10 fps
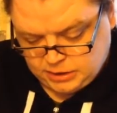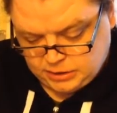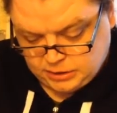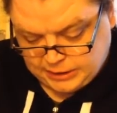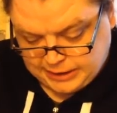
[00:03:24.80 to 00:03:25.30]

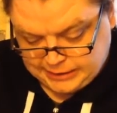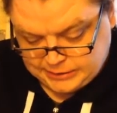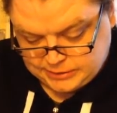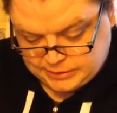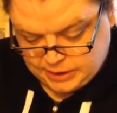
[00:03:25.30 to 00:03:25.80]
known
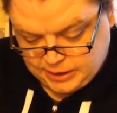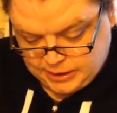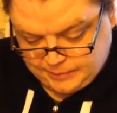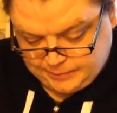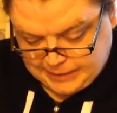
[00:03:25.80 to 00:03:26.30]
as
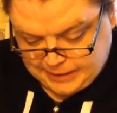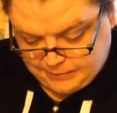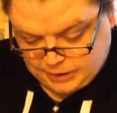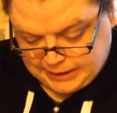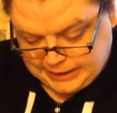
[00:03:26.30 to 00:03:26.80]
Par
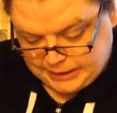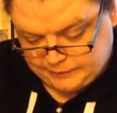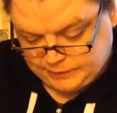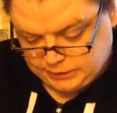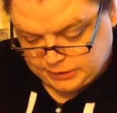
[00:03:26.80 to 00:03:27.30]
Mokar in
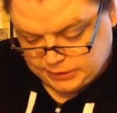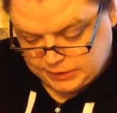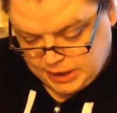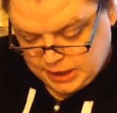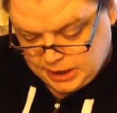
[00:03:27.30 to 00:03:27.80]

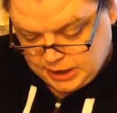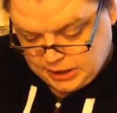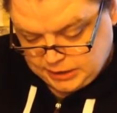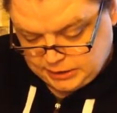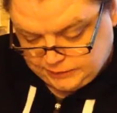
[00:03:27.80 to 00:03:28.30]
Vulcan.
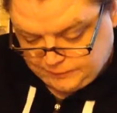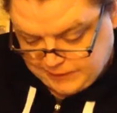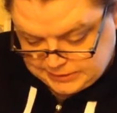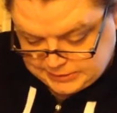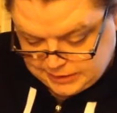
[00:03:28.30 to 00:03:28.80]
The
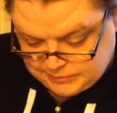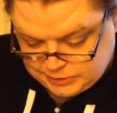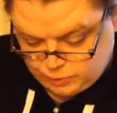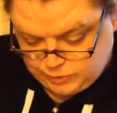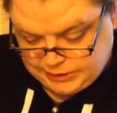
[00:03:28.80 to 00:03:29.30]
first time was in
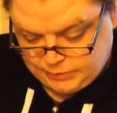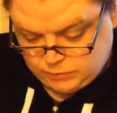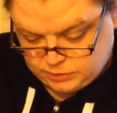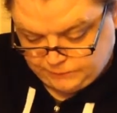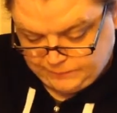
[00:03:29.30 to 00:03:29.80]

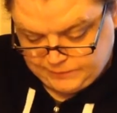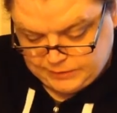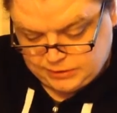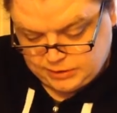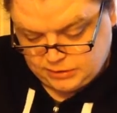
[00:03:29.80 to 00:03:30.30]

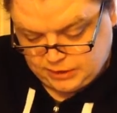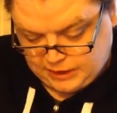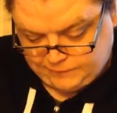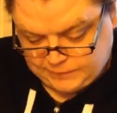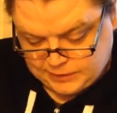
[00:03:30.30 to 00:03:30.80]
2152
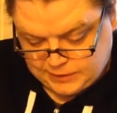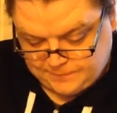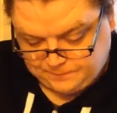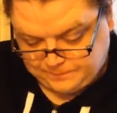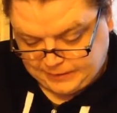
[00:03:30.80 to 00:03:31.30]
after
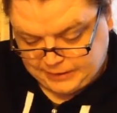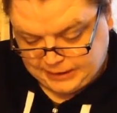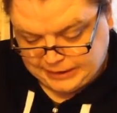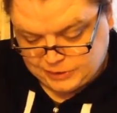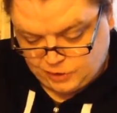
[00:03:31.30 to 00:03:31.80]

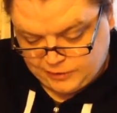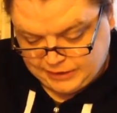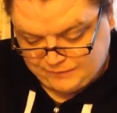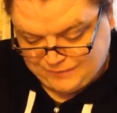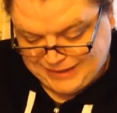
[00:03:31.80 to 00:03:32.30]
an Andorian
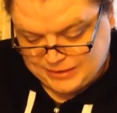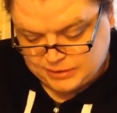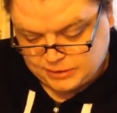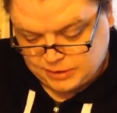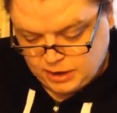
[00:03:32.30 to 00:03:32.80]

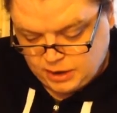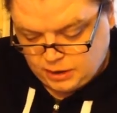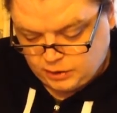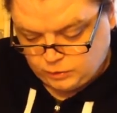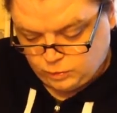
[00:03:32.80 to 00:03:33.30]
invasion.
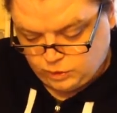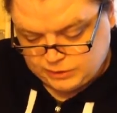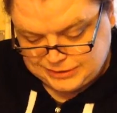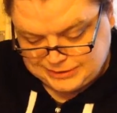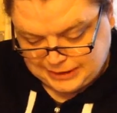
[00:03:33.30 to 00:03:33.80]

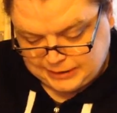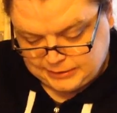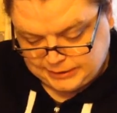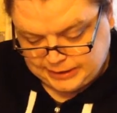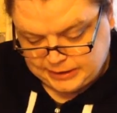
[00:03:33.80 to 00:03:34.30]
On the second
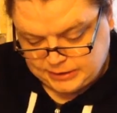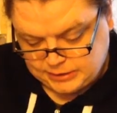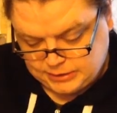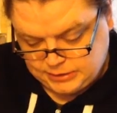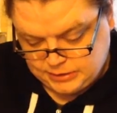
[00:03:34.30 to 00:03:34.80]

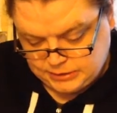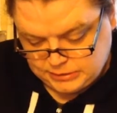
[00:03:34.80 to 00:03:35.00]
occasion,